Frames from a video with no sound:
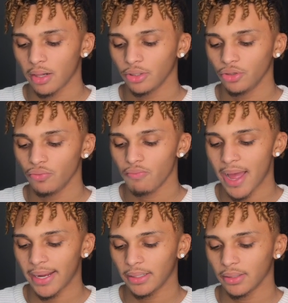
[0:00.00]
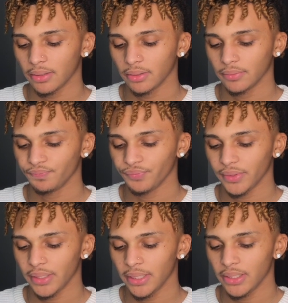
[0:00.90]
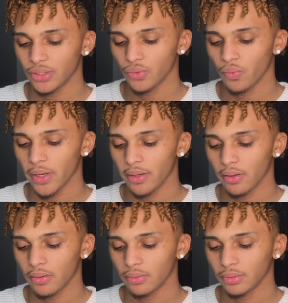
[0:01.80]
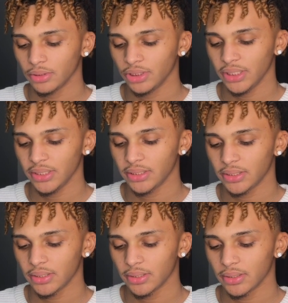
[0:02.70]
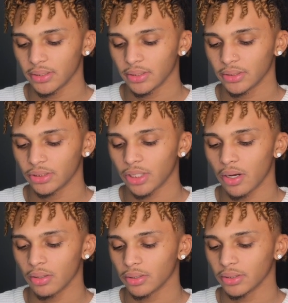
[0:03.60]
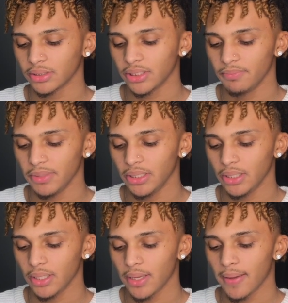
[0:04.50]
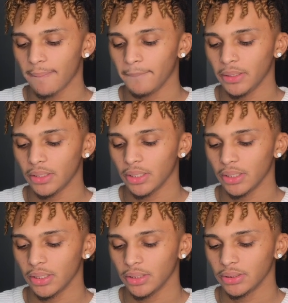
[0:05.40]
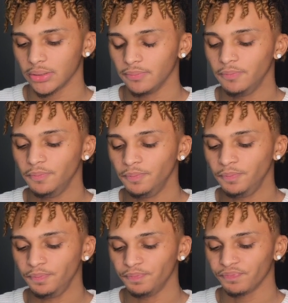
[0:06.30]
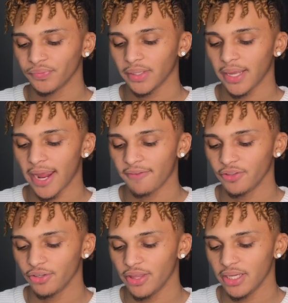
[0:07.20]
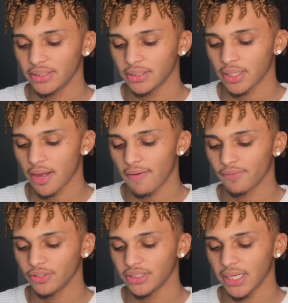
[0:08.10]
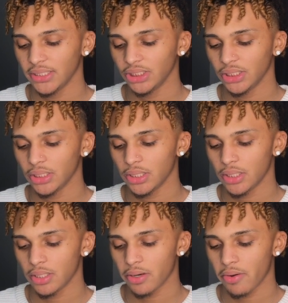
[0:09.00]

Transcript: You might as well just talk to me because after this conversation,